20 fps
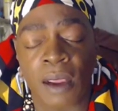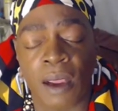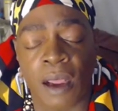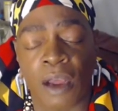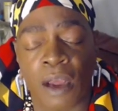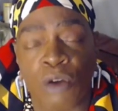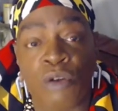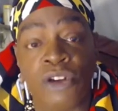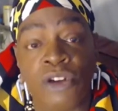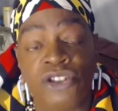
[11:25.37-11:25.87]

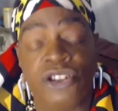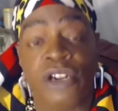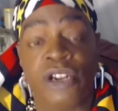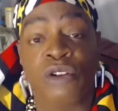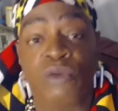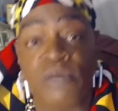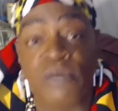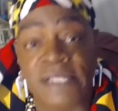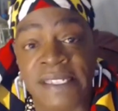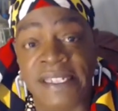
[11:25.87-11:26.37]
Christian
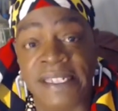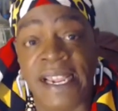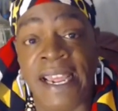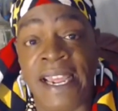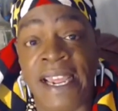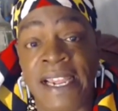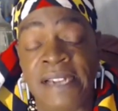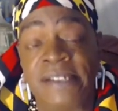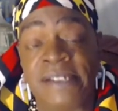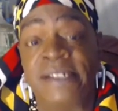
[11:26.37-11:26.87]

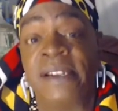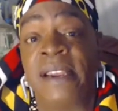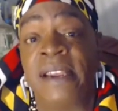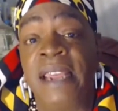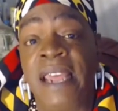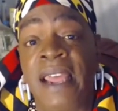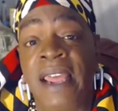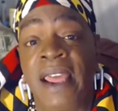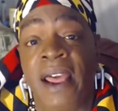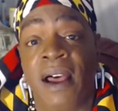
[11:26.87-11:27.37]
crusades,
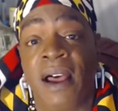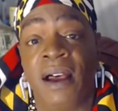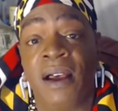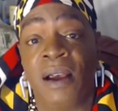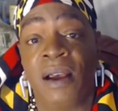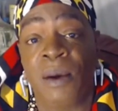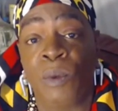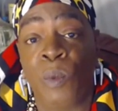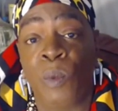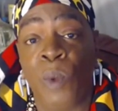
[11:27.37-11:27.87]

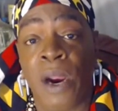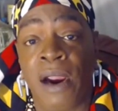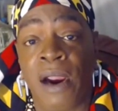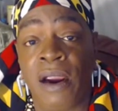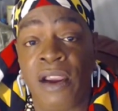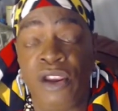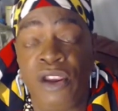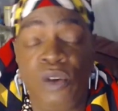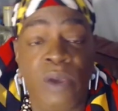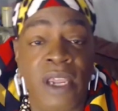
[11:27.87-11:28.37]

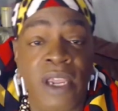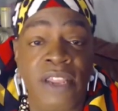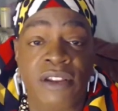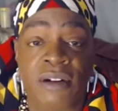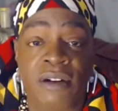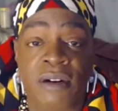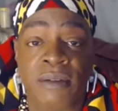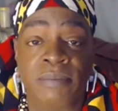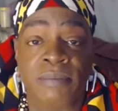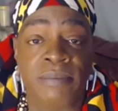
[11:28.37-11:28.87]
where you
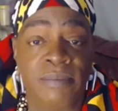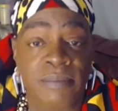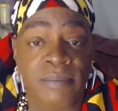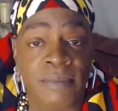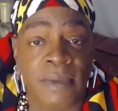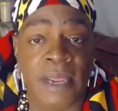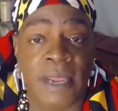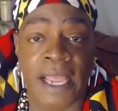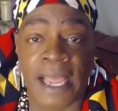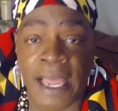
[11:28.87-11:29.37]
either
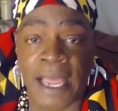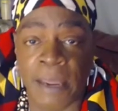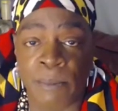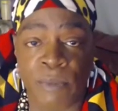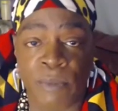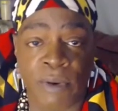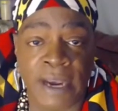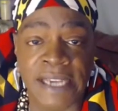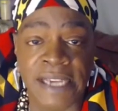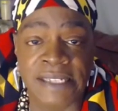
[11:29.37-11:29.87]

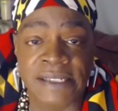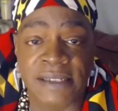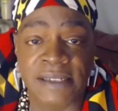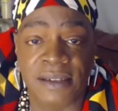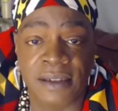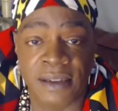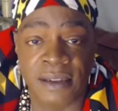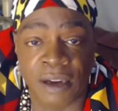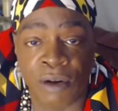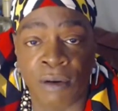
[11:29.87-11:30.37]
embraced
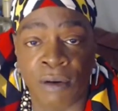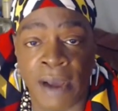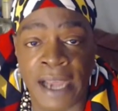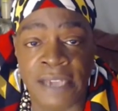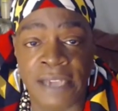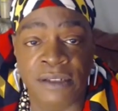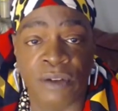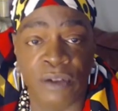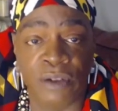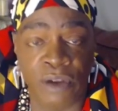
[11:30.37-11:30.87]
the
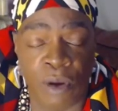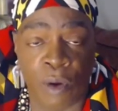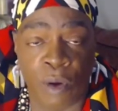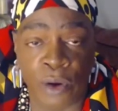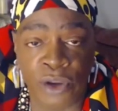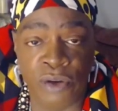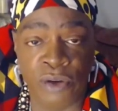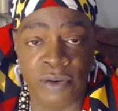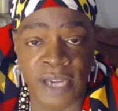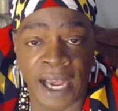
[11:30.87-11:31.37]
Christ or
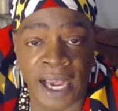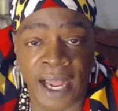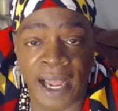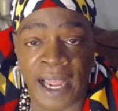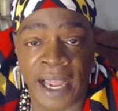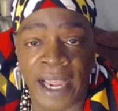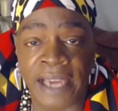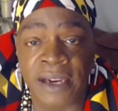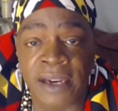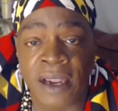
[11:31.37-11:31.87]
you
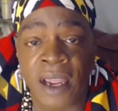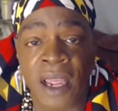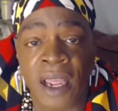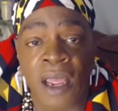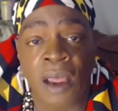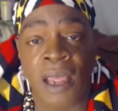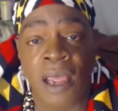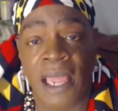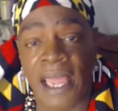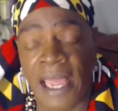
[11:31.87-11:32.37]
died.
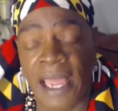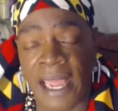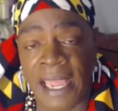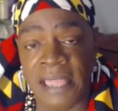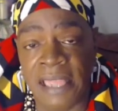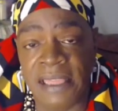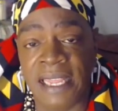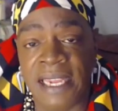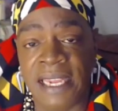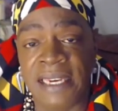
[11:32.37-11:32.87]

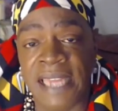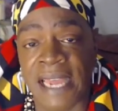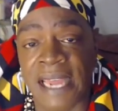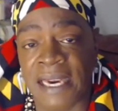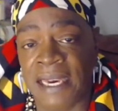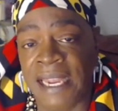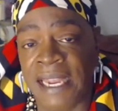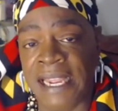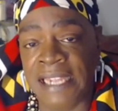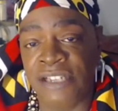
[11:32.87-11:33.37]
And then that
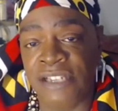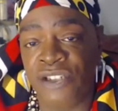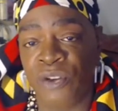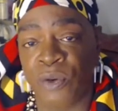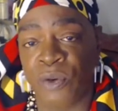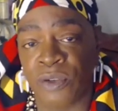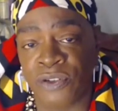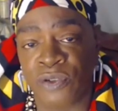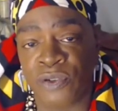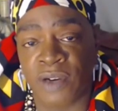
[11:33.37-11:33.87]
led
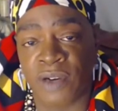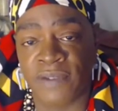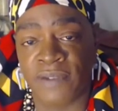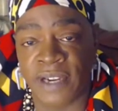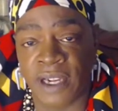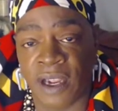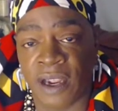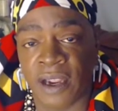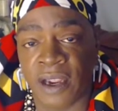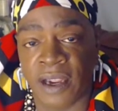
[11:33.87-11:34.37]
to a sort of
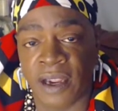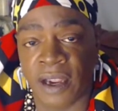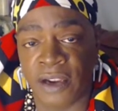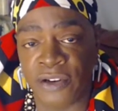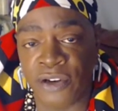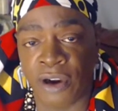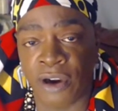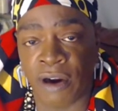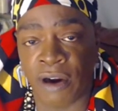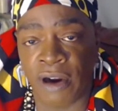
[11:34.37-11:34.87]
a
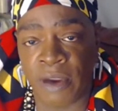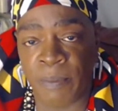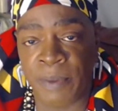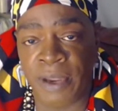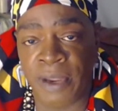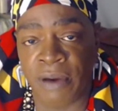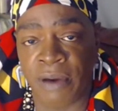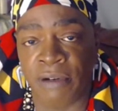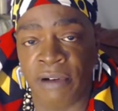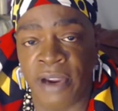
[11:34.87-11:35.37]
dark
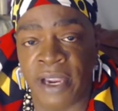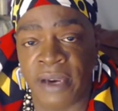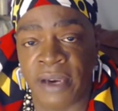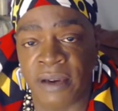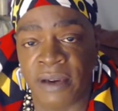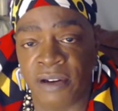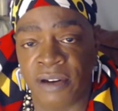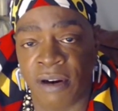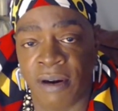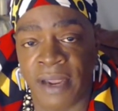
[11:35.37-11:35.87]
period,
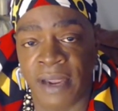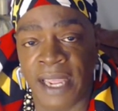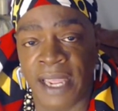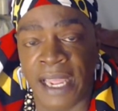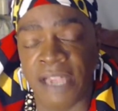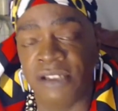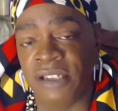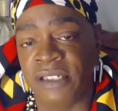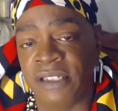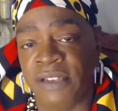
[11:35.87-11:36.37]
dark
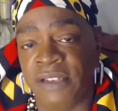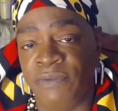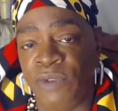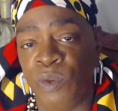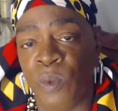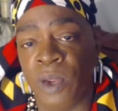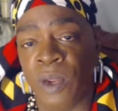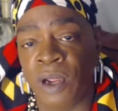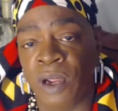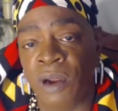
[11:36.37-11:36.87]
ages, if
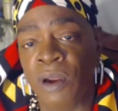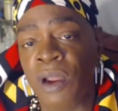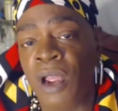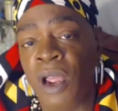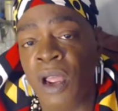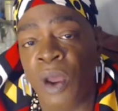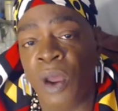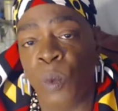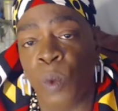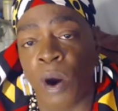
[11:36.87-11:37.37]
you will,
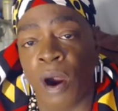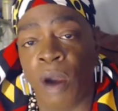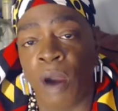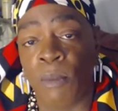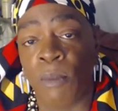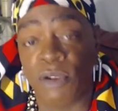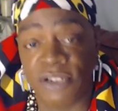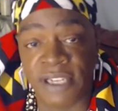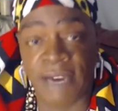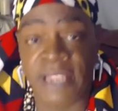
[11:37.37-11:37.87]
where
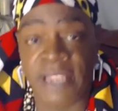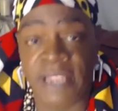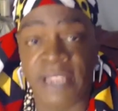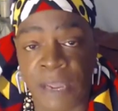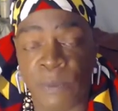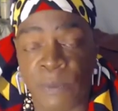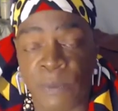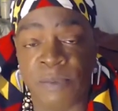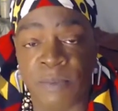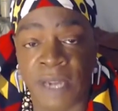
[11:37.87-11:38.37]
almost everything
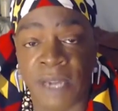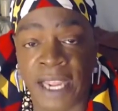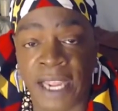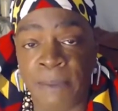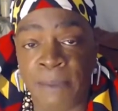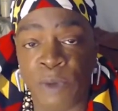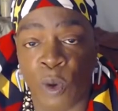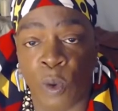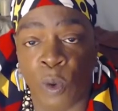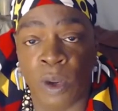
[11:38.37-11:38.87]
was
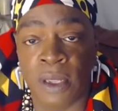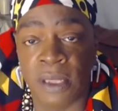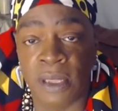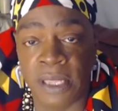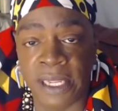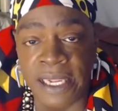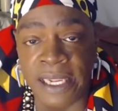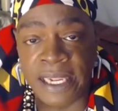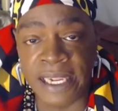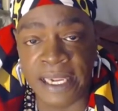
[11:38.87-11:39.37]
blamed on
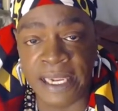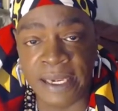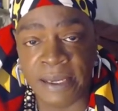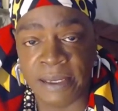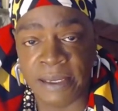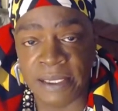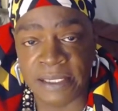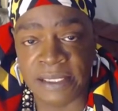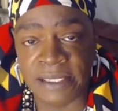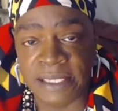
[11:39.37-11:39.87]
the
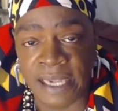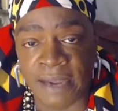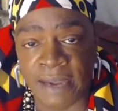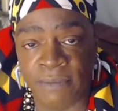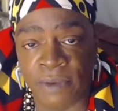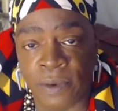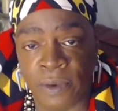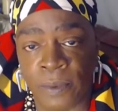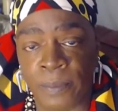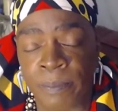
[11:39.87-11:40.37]

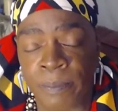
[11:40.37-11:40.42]
devil.